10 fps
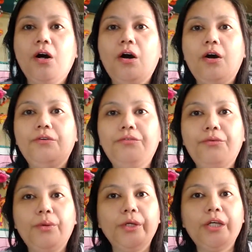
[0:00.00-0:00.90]
of
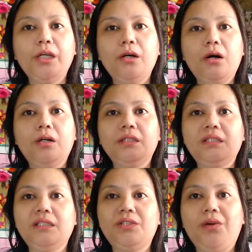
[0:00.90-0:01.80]
working on
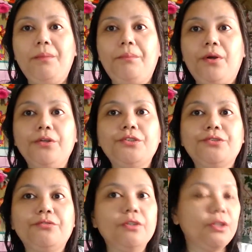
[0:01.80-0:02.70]
the strap parts
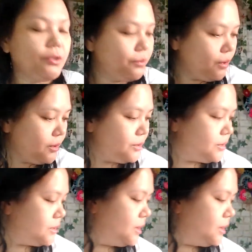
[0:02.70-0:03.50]
for this ones.